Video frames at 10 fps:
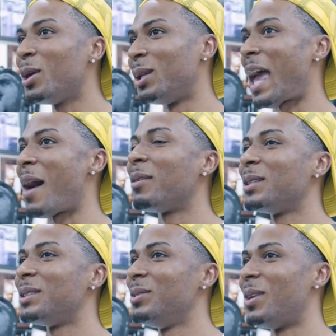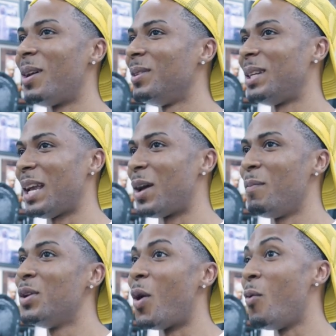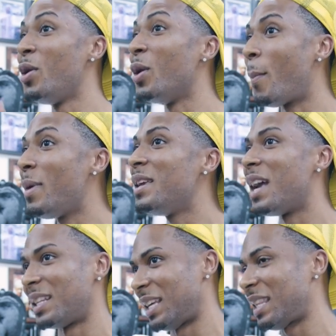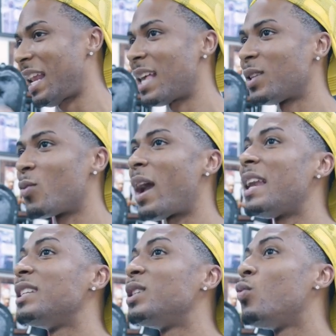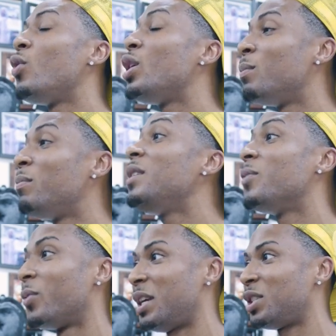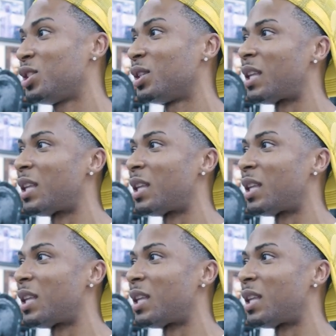wheel out, because you know it ain't gonna be no Will Be. You gotta take that out. So right now it's just Will Be Rich.